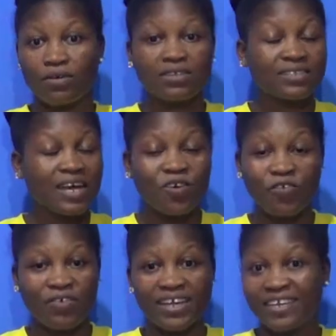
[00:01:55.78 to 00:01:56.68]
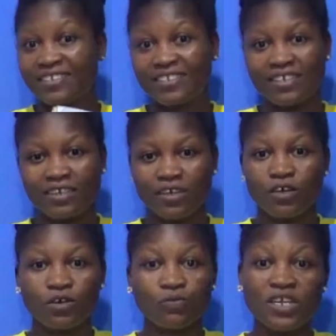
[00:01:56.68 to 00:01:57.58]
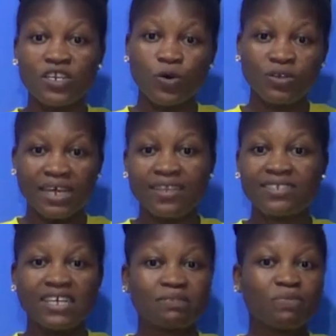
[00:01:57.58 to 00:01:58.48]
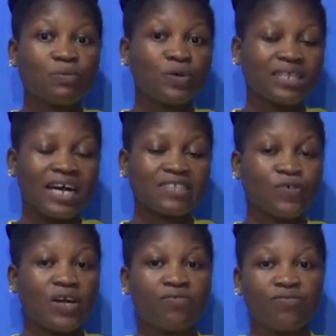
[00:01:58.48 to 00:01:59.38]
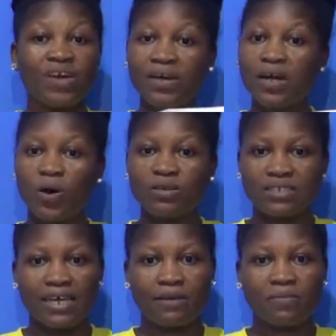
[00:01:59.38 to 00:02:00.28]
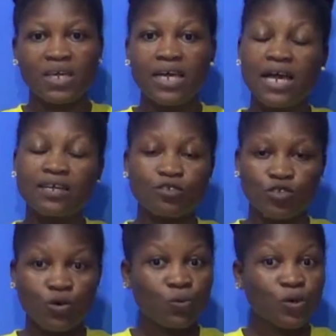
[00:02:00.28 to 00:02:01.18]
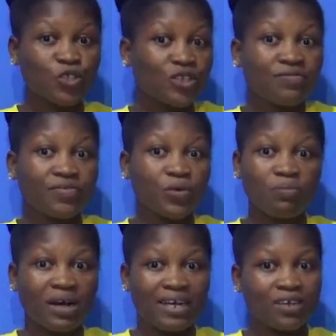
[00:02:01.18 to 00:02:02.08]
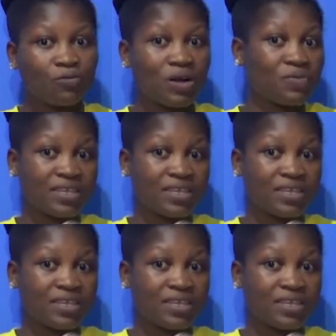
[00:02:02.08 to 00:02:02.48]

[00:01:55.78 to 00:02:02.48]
Sankofa Yenchi. We know that this has been with us for a very long time, and so we shouldn't feel bad when we